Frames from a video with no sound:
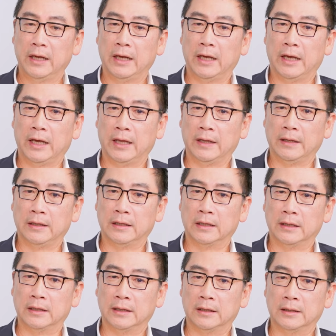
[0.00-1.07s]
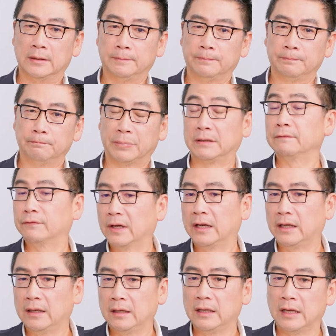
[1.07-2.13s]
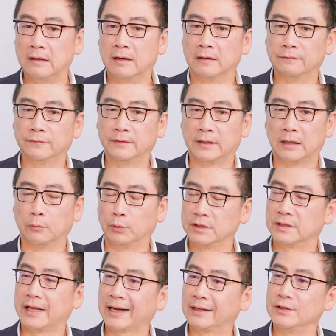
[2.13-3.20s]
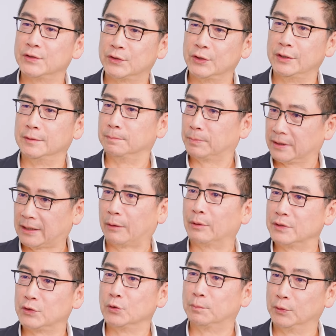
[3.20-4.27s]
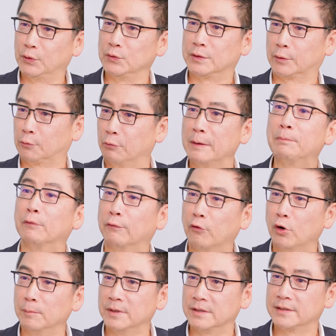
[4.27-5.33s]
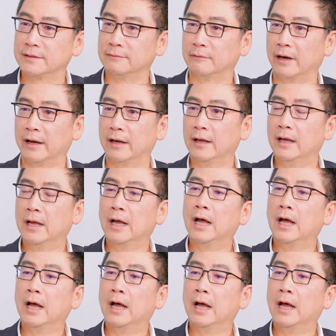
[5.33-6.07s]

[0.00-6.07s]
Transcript: And but funny enough that with that concern, but Taiwan still produced a great performance, right?